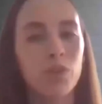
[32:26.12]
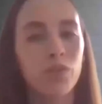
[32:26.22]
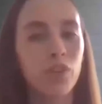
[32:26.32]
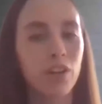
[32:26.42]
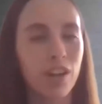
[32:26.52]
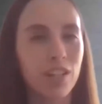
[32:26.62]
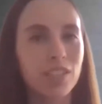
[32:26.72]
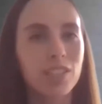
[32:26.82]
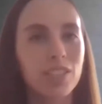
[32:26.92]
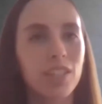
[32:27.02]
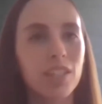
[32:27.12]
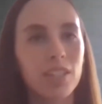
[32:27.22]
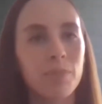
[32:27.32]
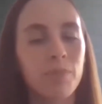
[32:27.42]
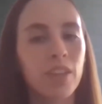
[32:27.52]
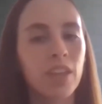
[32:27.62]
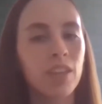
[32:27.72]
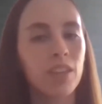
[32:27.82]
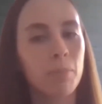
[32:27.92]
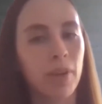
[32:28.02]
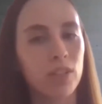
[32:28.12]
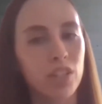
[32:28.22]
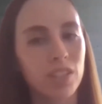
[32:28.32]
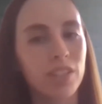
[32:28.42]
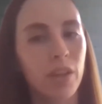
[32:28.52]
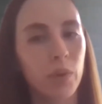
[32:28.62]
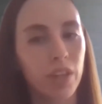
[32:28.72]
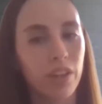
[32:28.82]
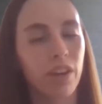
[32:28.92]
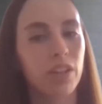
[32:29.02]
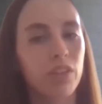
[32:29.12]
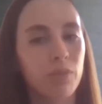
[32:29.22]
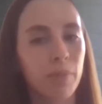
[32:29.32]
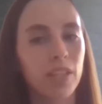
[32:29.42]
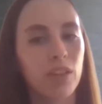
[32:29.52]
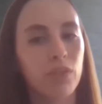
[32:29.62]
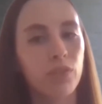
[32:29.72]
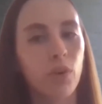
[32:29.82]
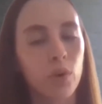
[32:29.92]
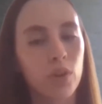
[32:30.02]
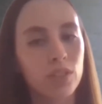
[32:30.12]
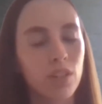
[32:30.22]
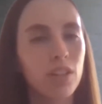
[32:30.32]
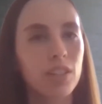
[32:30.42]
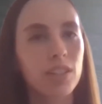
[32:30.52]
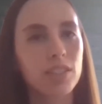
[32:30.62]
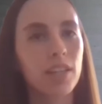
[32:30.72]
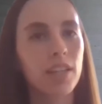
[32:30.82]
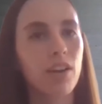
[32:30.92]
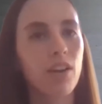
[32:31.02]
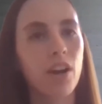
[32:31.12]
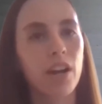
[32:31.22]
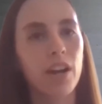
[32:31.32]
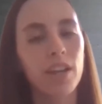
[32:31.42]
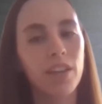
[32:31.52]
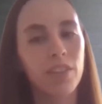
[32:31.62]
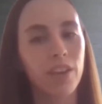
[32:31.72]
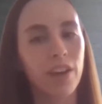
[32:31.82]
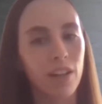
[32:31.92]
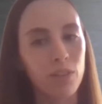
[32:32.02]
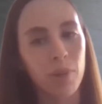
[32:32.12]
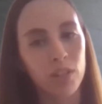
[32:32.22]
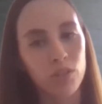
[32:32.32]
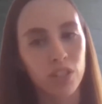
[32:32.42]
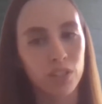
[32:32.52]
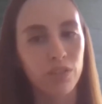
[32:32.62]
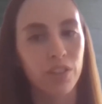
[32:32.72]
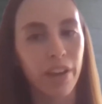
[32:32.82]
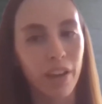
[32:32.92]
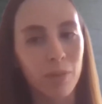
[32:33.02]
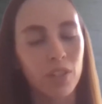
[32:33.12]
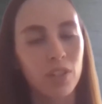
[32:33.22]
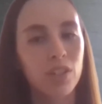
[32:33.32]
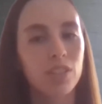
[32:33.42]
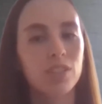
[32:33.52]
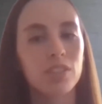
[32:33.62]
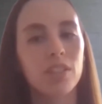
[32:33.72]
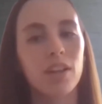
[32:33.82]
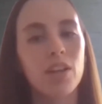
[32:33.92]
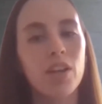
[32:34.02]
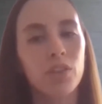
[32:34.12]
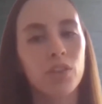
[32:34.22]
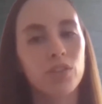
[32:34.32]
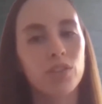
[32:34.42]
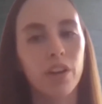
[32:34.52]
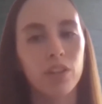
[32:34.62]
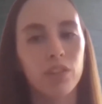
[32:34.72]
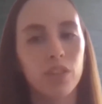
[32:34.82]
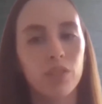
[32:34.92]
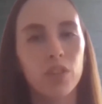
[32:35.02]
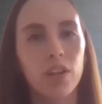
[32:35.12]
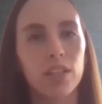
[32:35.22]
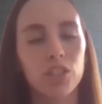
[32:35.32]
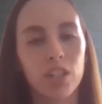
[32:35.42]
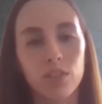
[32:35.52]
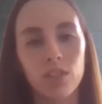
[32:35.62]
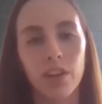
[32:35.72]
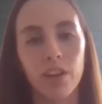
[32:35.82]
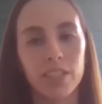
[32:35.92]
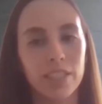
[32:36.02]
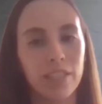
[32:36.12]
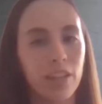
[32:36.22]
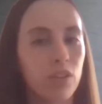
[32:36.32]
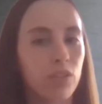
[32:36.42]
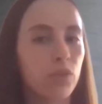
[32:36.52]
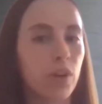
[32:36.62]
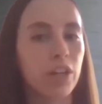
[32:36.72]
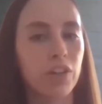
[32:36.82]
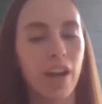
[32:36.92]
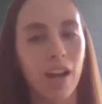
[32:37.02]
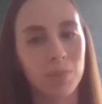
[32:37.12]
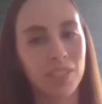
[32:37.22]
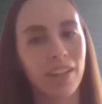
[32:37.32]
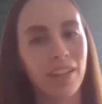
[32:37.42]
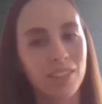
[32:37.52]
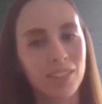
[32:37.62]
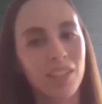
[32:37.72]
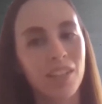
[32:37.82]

for us, the metrics that we kind of mainly focus on, let's say, are the health metrics of the app, because those kind of give you a general idea of where your app stands.